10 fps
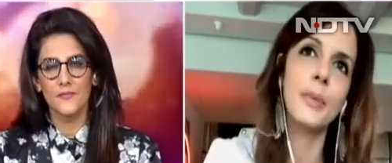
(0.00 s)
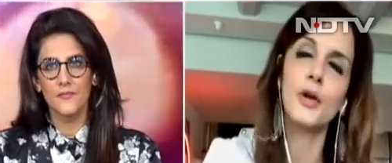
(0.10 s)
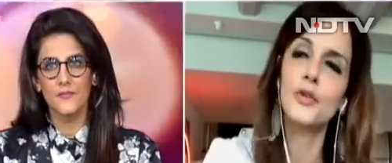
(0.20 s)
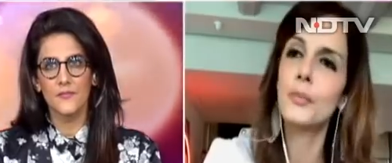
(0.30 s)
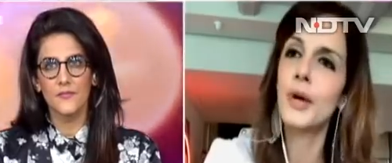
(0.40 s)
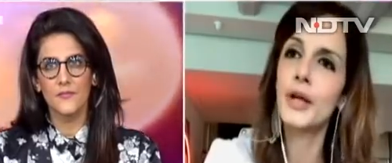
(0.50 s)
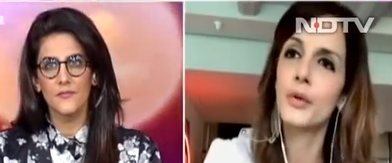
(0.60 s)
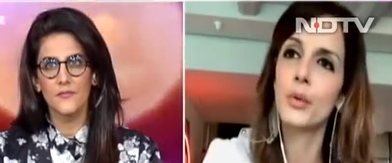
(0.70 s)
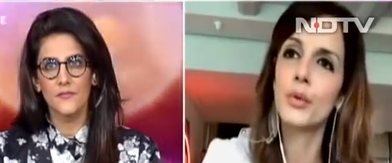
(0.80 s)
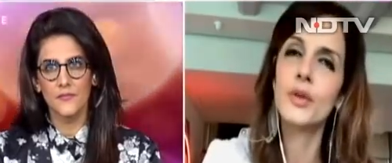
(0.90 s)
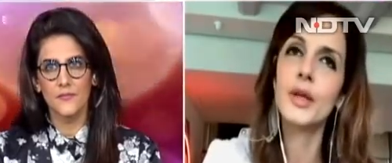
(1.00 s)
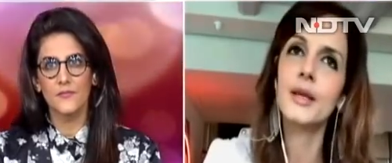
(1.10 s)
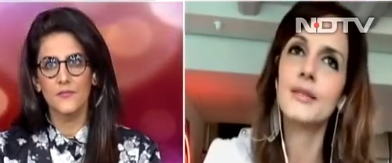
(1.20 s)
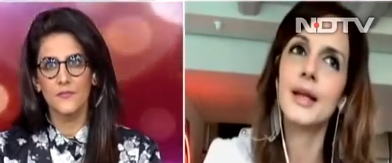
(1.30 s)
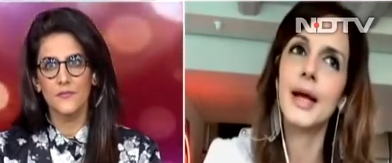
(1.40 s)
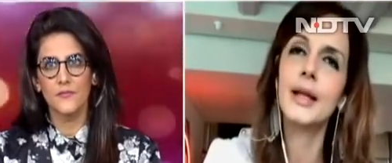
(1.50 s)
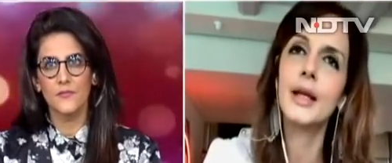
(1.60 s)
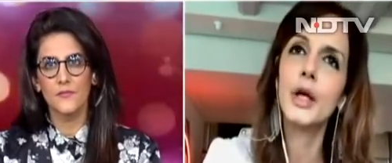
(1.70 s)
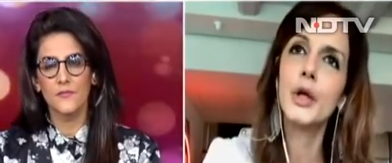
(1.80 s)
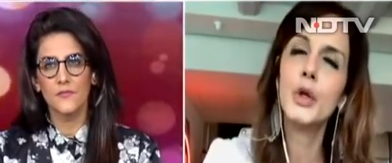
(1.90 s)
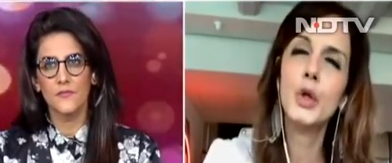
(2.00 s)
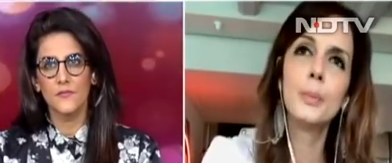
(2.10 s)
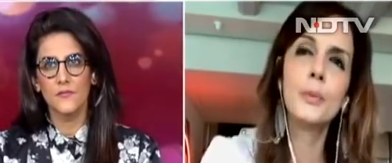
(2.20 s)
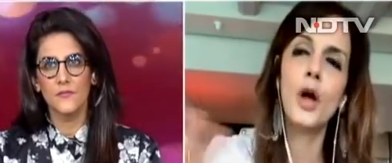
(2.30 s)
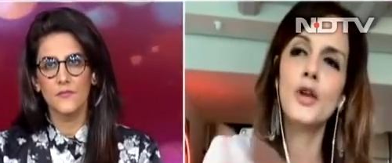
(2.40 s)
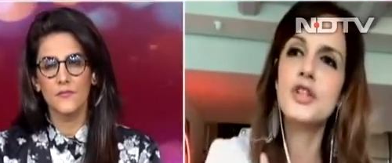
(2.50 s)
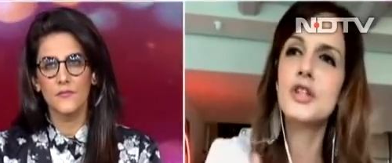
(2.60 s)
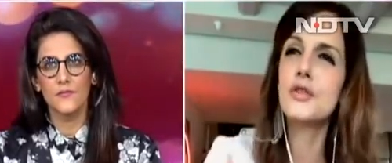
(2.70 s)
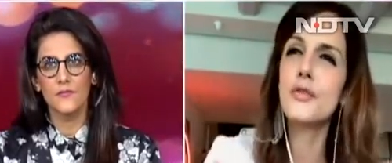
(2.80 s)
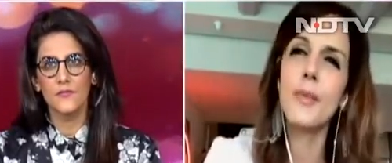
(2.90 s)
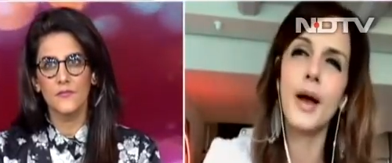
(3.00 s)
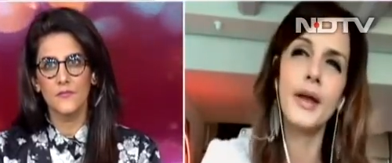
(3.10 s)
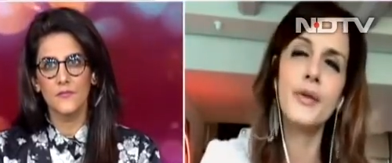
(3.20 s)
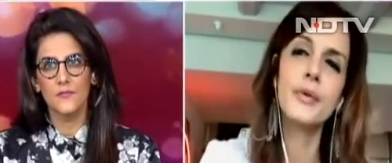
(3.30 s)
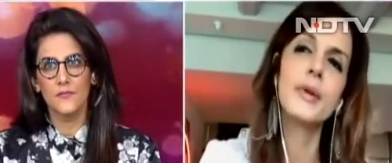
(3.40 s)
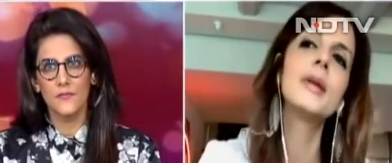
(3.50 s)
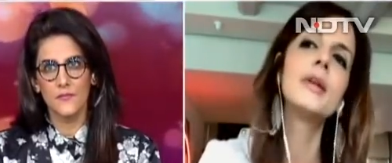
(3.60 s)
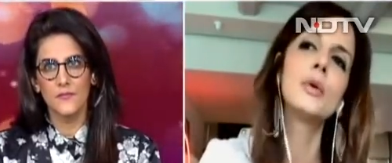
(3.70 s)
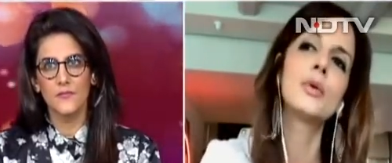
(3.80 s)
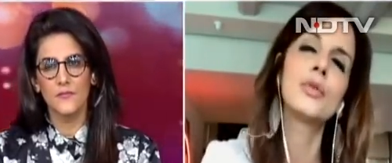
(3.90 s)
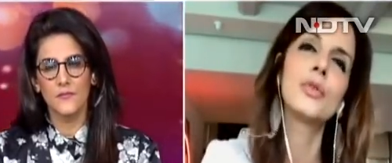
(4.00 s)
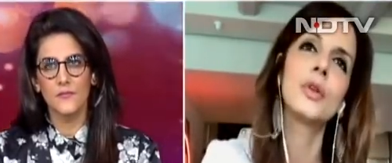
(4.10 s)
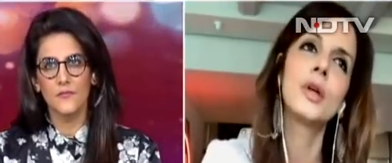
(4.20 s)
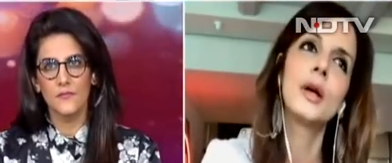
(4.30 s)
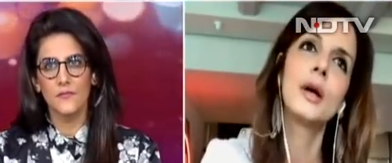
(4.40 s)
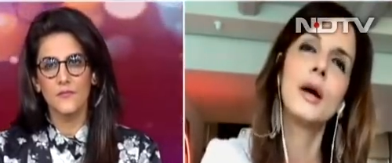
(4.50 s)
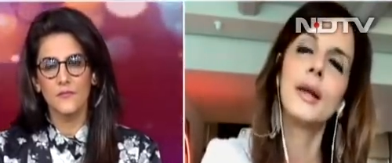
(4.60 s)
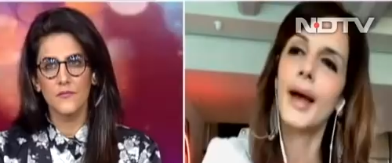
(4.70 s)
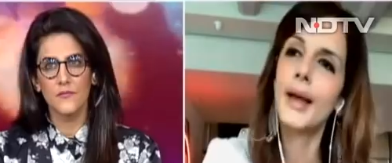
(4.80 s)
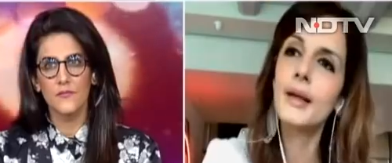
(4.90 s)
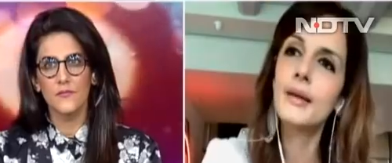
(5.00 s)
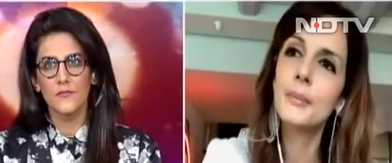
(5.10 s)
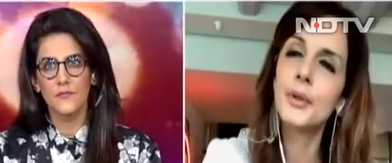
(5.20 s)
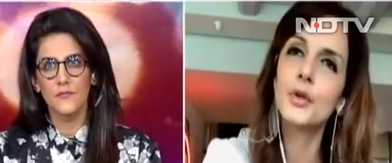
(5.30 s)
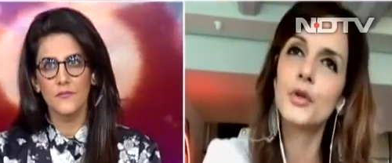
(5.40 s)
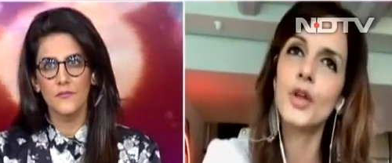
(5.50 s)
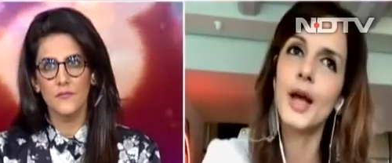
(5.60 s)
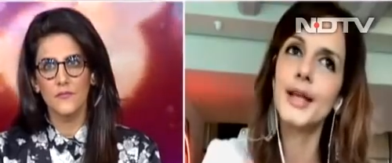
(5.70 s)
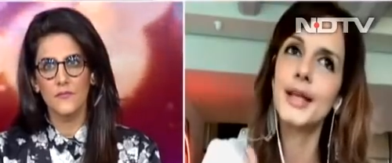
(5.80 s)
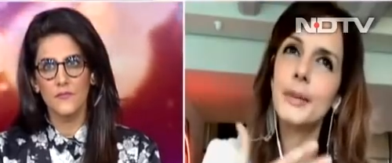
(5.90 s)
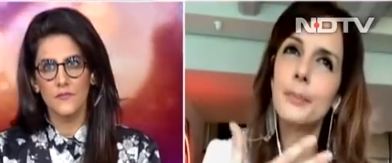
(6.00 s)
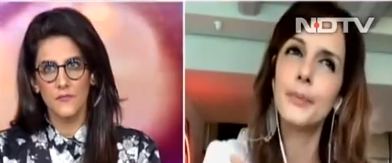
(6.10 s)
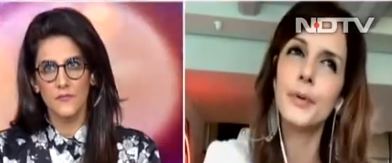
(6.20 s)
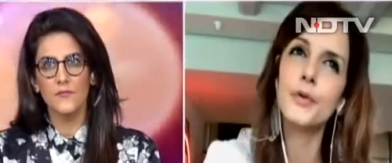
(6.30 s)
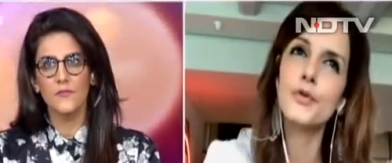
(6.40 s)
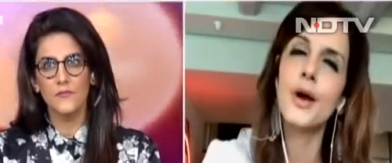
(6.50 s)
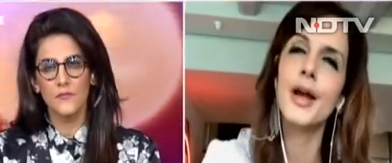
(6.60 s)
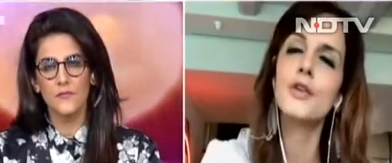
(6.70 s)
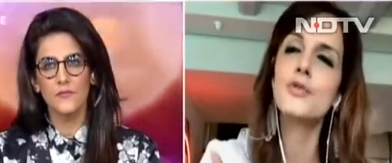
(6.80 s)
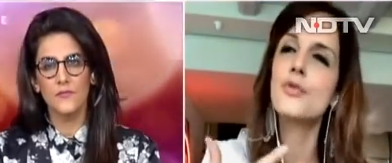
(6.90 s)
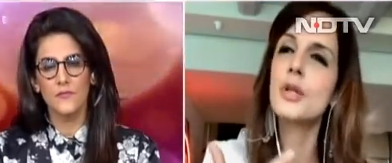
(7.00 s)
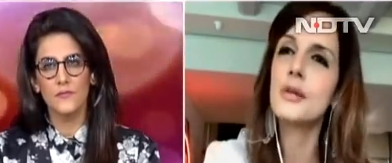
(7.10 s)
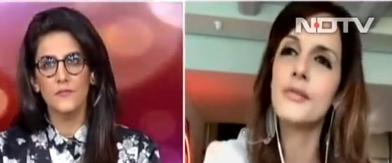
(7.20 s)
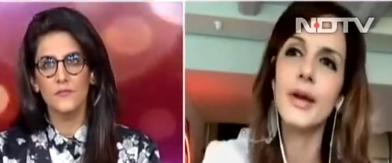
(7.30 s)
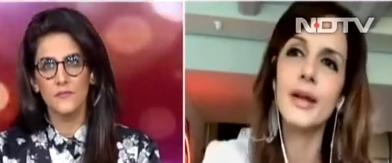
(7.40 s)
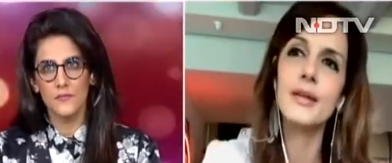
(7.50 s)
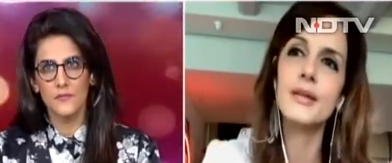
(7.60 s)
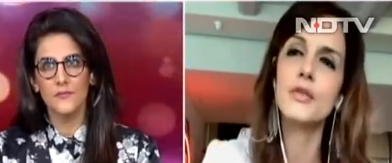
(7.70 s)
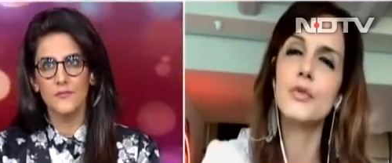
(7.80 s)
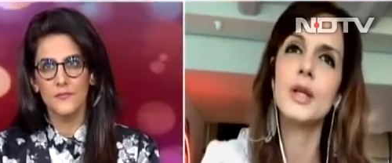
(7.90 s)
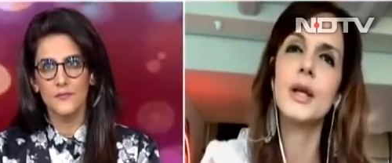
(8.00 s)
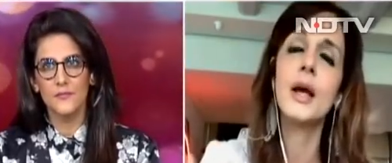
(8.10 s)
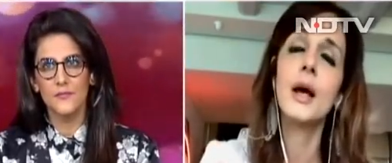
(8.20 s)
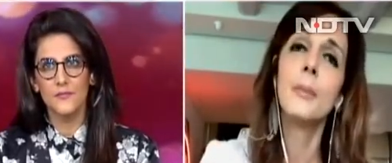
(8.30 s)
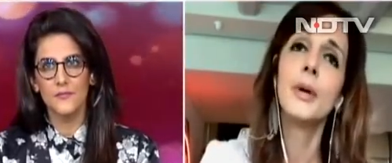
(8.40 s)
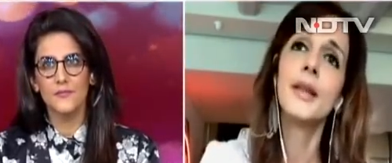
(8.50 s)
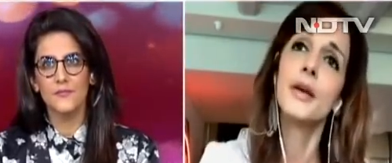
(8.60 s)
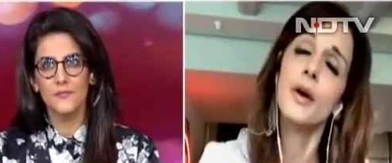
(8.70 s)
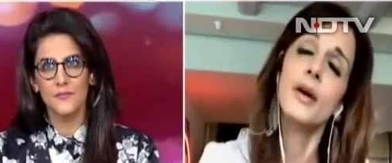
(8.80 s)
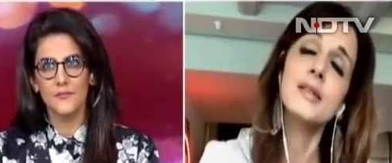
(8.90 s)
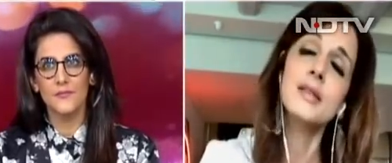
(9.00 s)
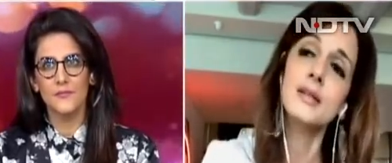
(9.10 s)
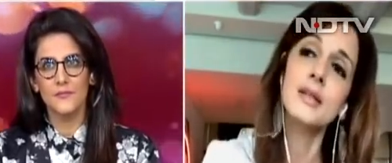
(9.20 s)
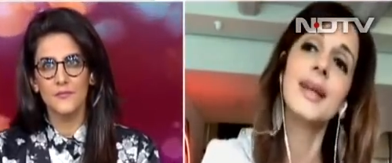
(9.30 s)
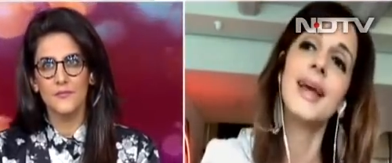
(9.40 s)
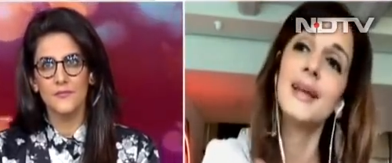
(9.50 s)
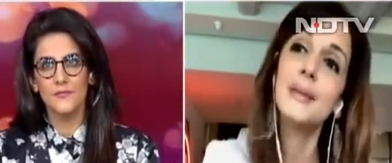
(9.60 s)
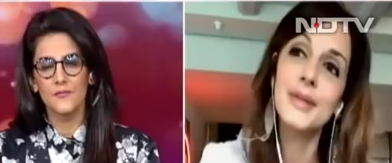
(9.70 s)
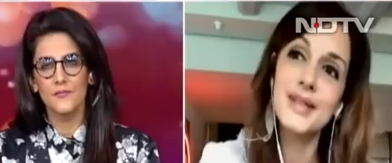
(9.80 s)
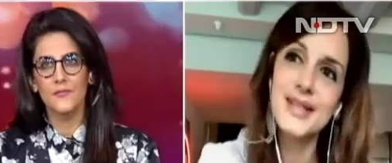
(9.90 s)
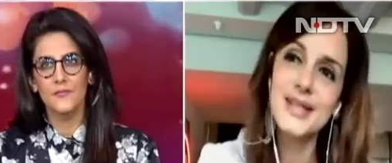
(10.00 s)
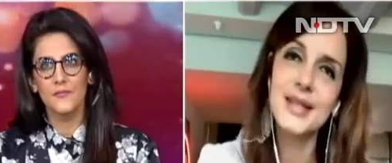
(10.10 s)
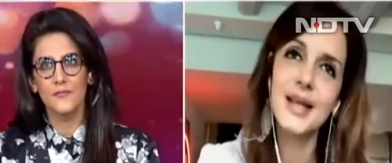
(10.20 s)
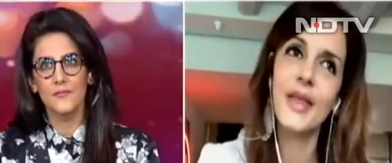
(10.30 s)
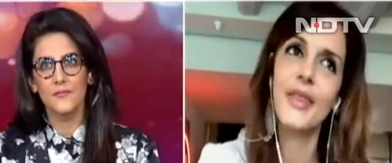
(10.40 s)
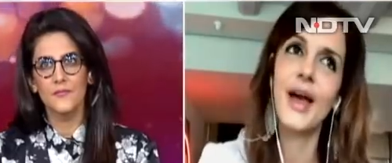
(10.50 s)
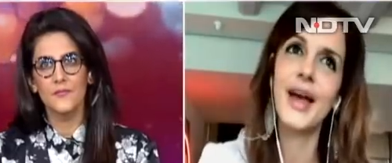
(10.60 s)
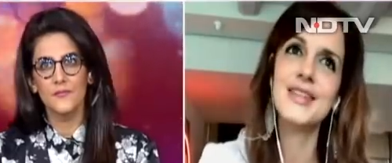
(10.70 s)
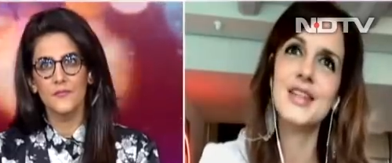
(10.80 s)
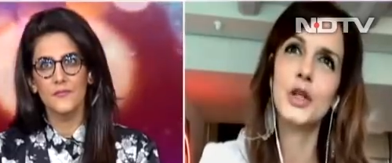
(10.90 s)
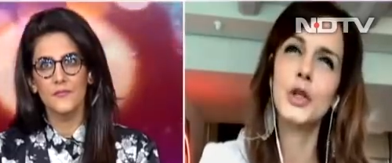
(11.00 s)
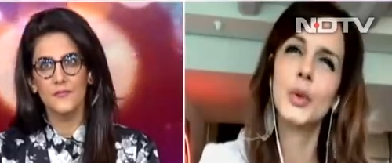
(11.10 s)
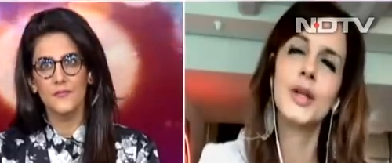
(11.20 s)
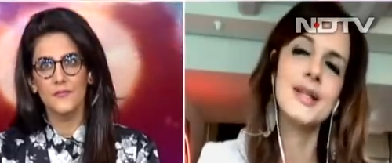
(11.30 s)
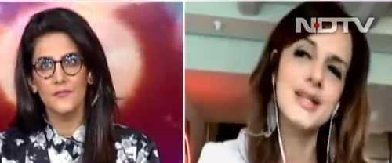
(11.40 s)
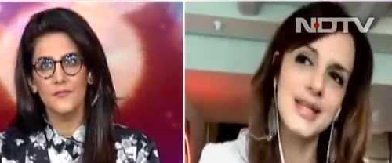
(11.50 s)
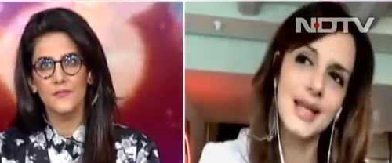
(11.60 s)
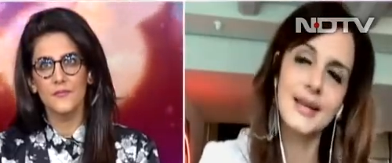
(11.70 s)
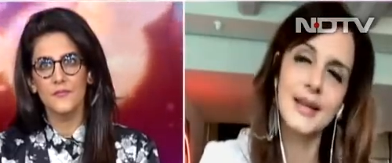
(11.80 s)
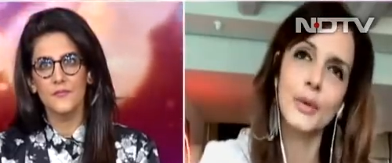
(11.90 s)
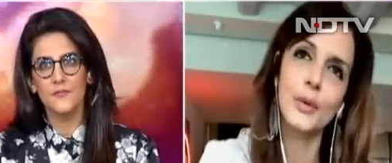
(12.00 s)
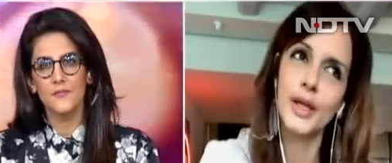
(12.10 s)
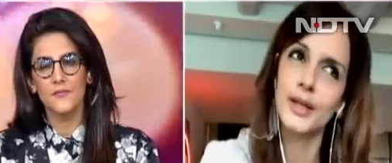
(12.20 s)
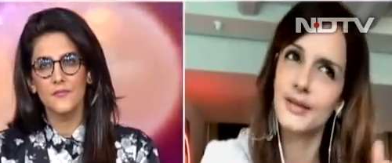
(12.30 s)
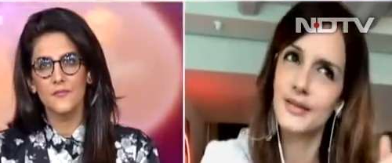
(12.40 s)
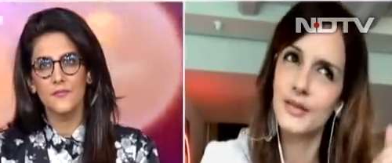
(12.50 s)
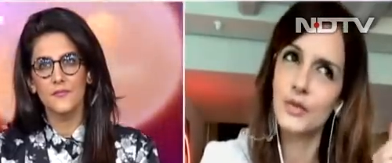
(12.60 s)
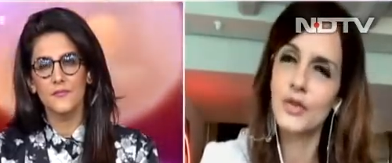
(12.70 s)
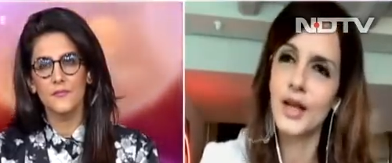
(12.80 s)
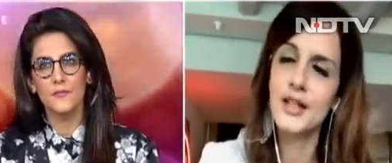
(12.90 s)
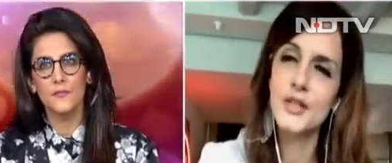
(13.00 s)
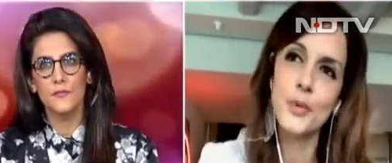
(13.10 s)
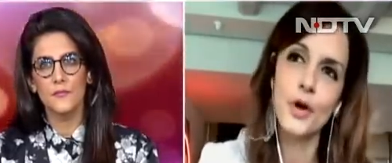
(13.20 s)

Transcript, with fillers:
Speaker 1: the part of my growth is that no project of mine really looks alike because I keep uh, trying to reinvent and re. But there are certain elements that you can say that okay this is sussanne's